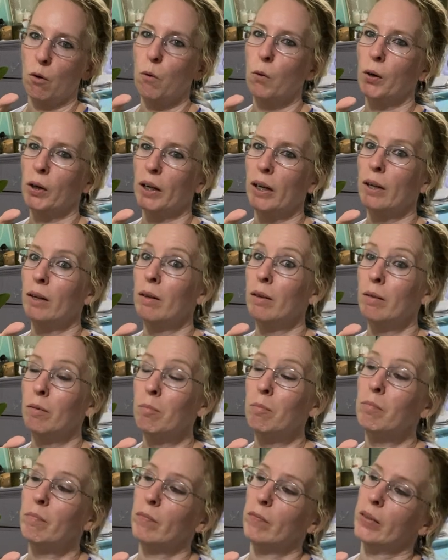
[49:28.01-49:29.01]
orchid,
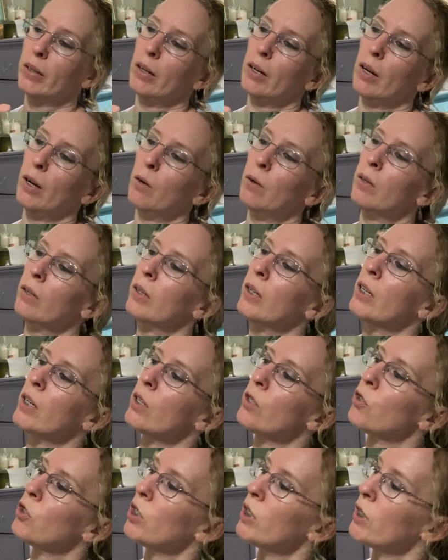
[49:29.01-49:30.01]
you know?
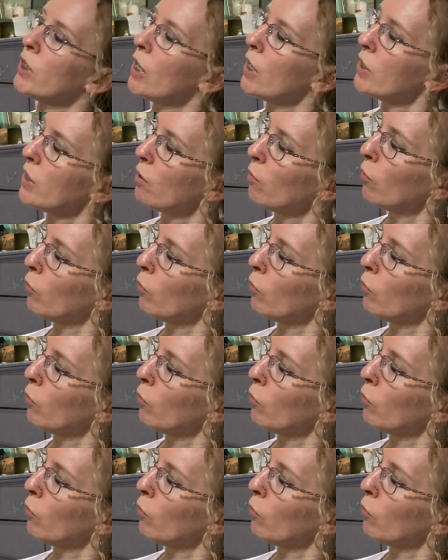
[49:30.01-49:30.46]
She does have